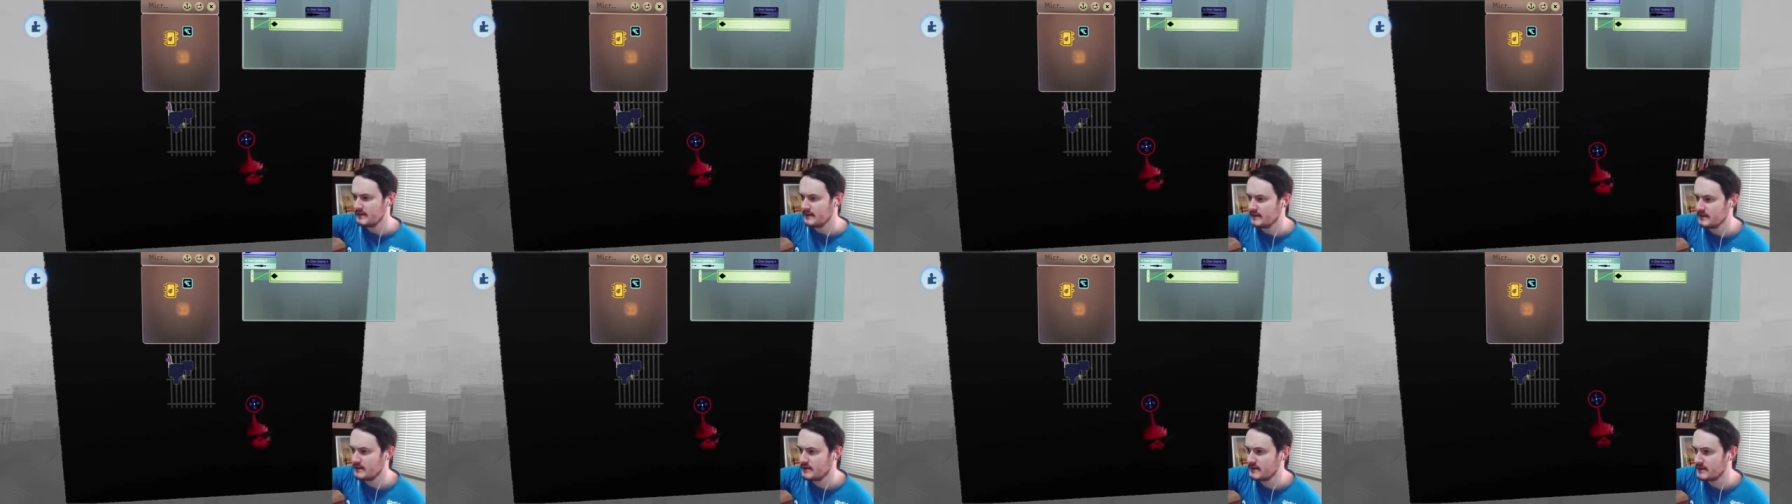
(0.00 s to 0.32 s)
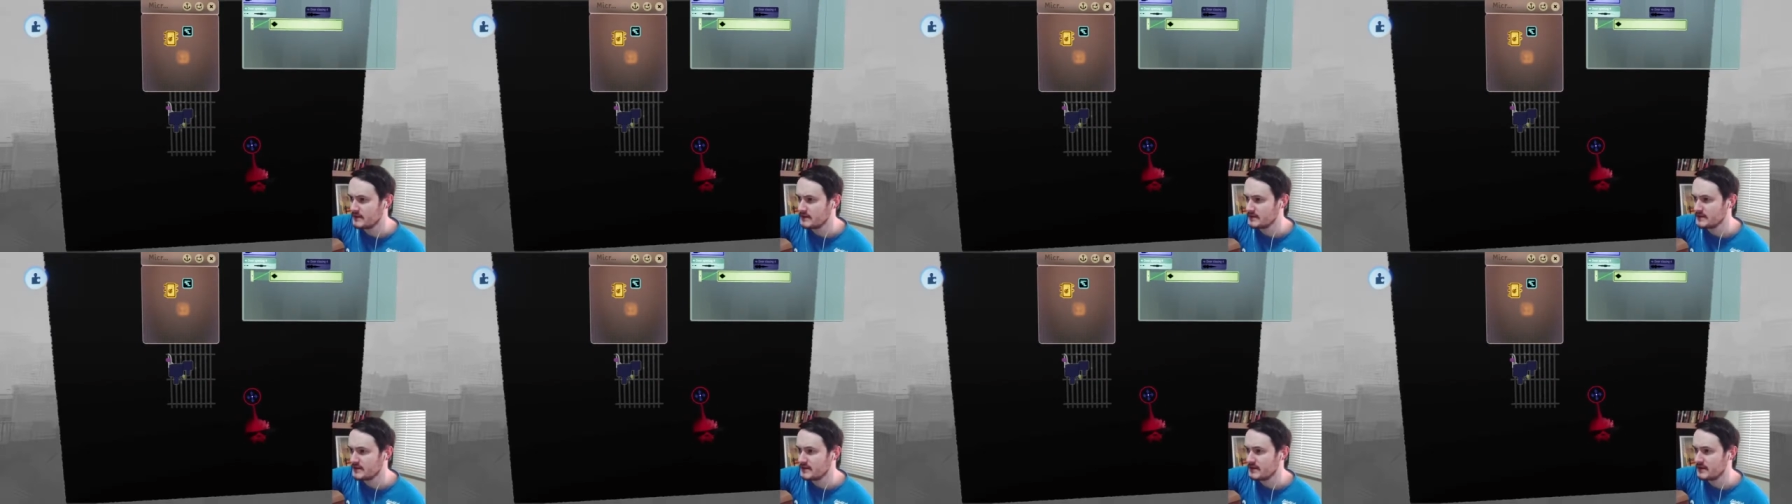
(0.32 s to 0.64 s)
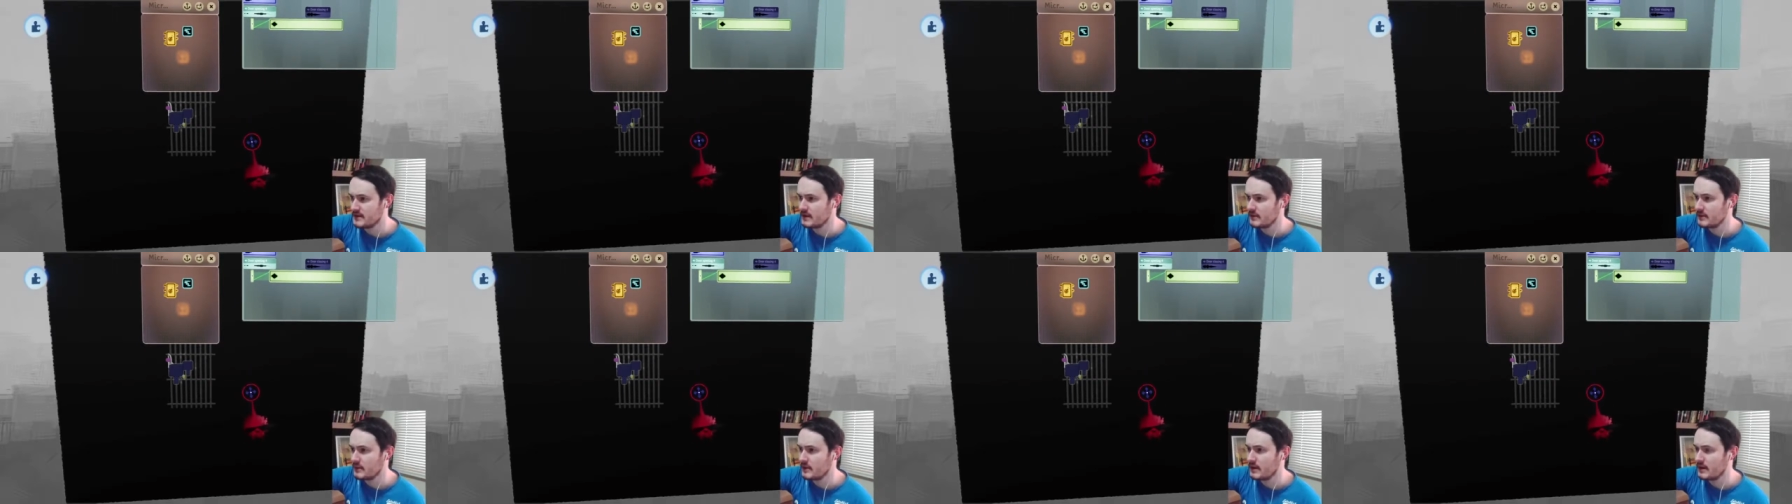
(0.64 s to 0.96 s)
There's
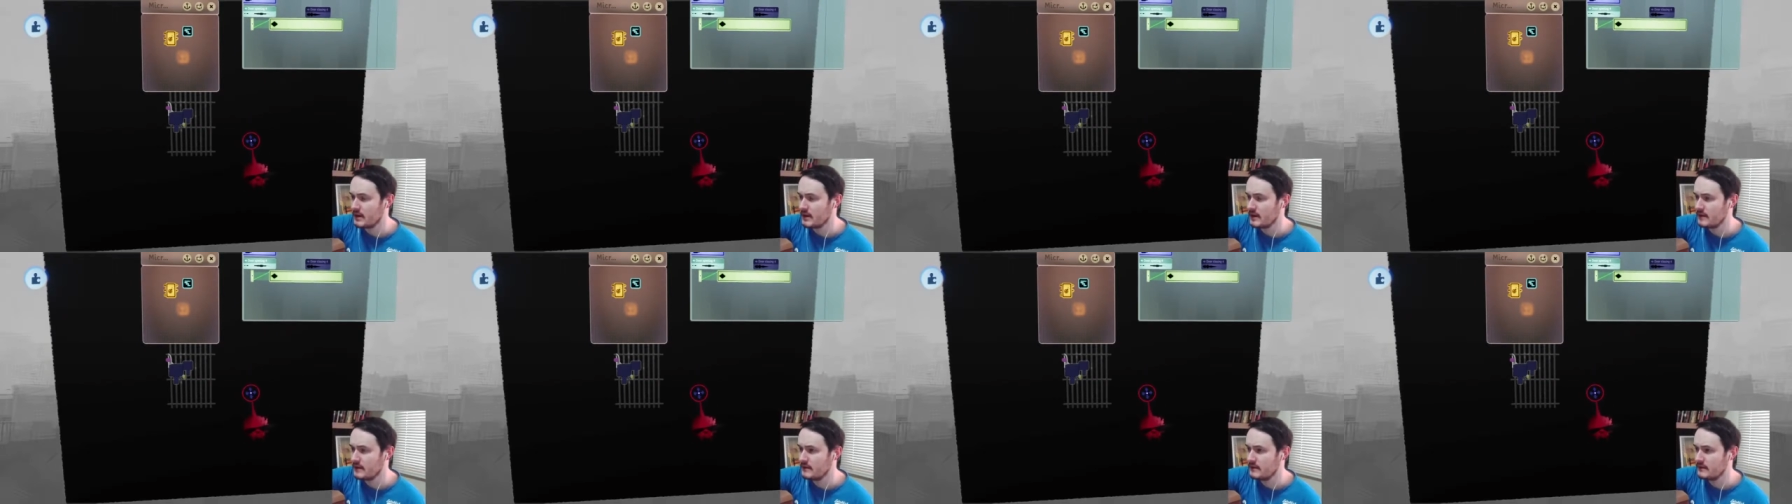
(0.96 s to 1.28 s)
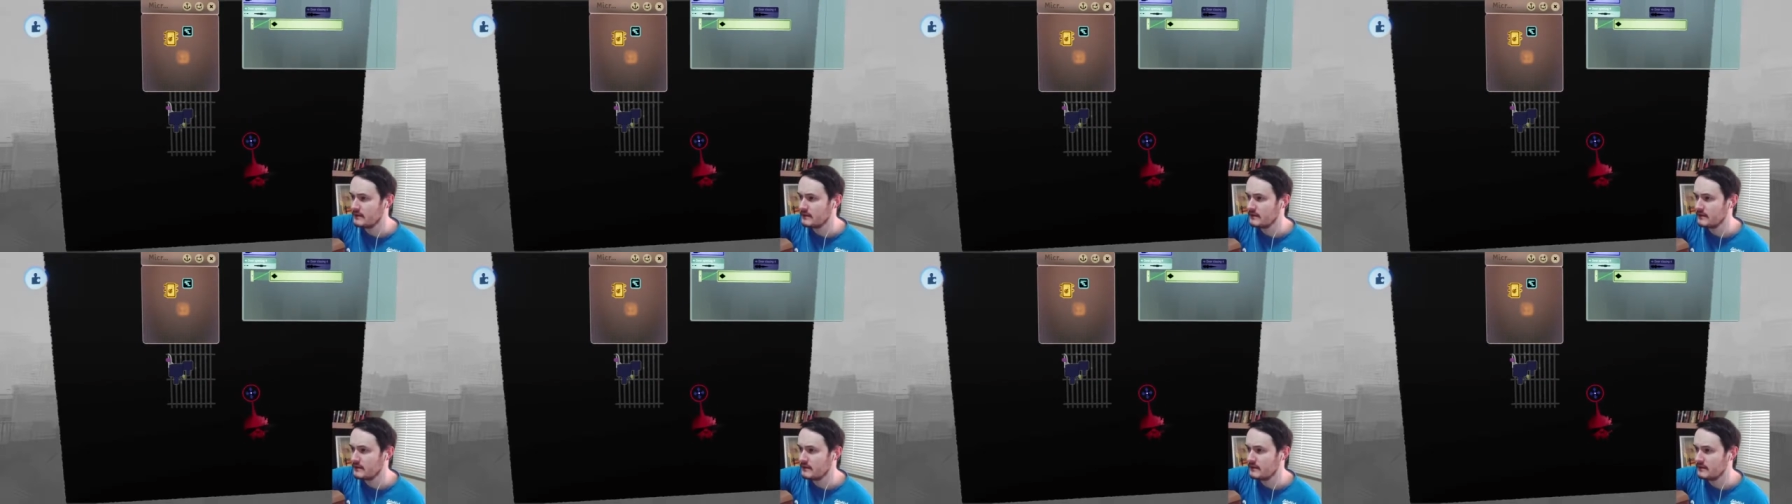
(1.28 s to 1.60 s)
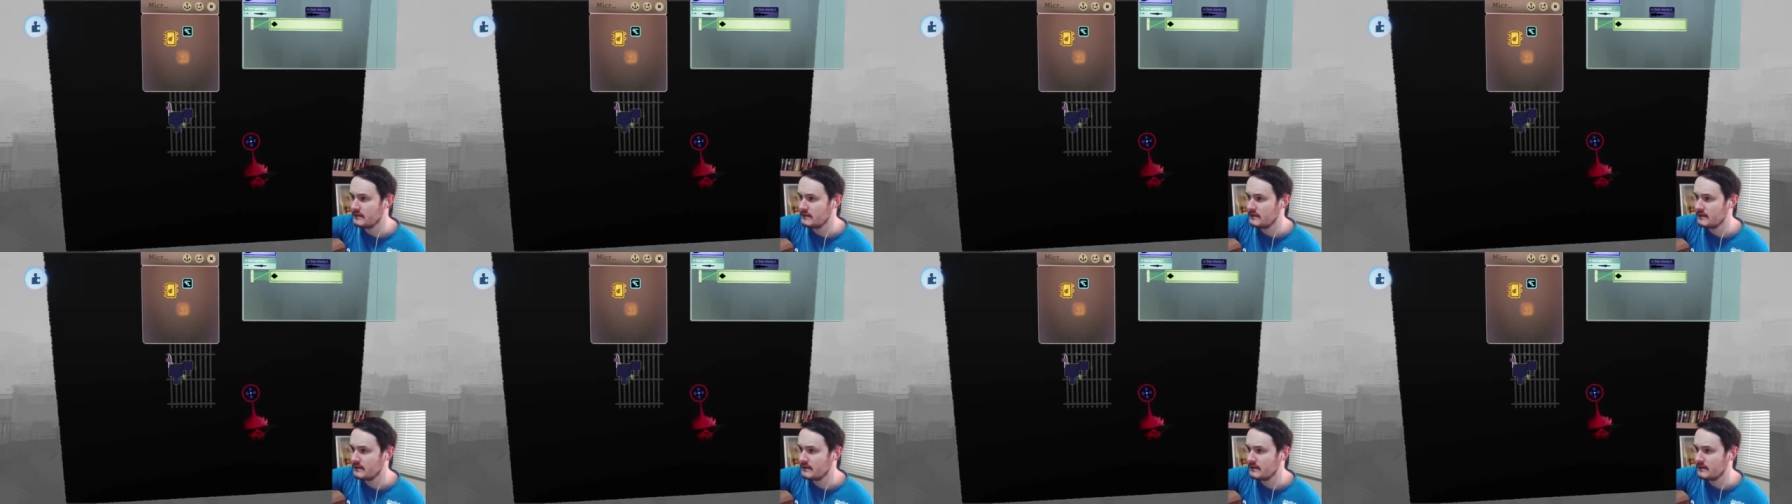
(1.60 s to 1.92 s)
another
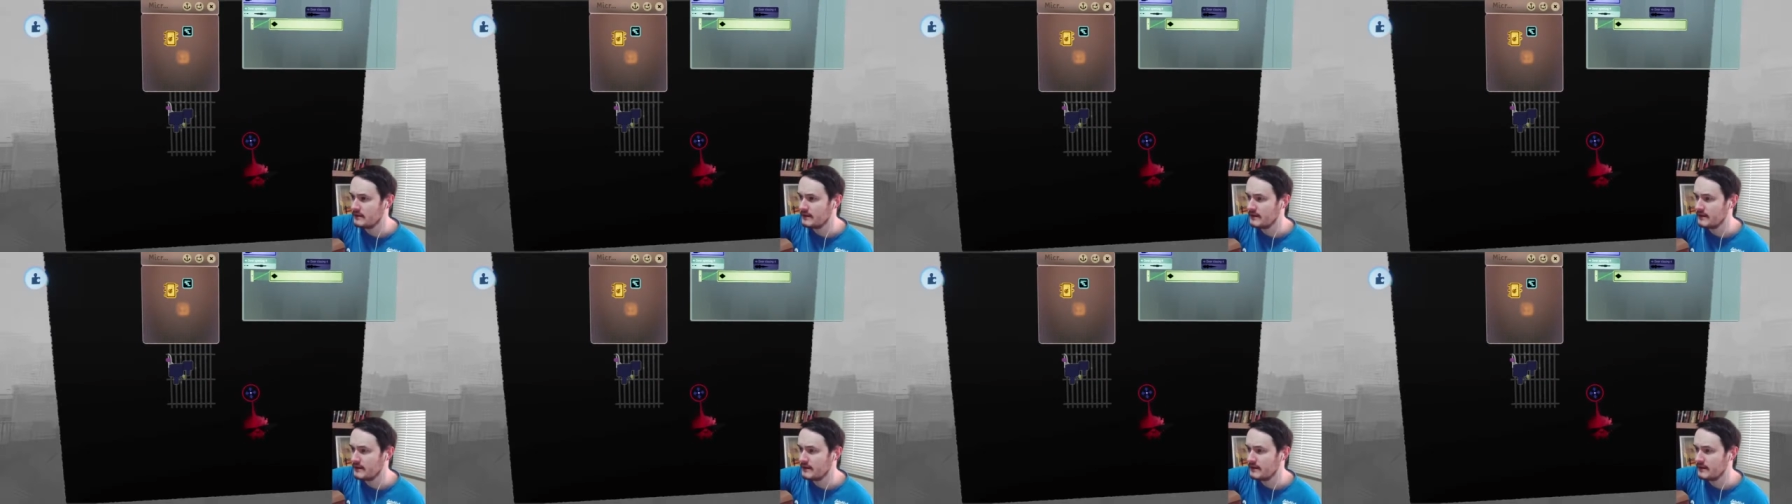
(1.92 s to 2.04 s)
one